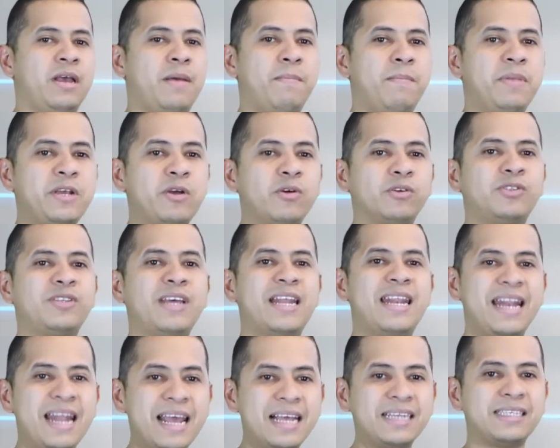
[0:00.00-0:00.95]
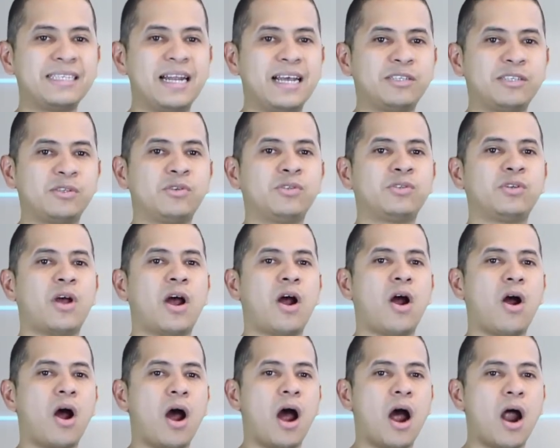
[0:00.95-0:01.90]
because the next lessons
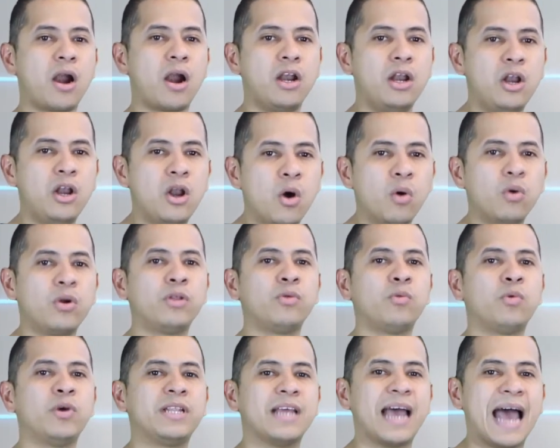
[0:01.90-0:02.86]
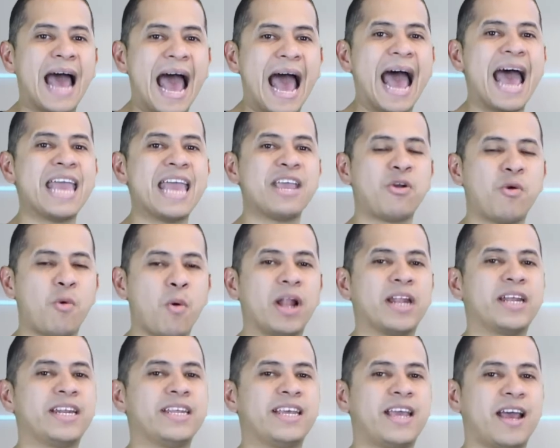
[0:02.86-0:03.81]
are loaded with high
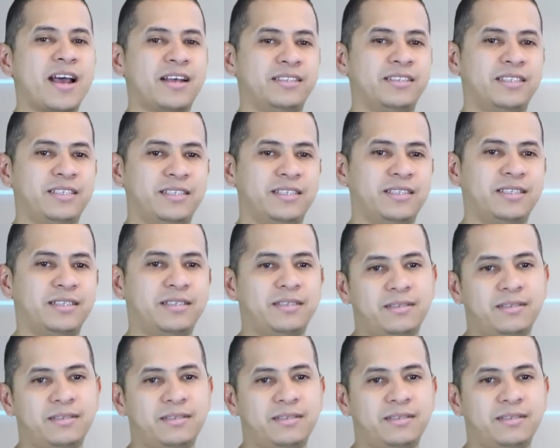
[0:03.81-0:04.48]
quality content.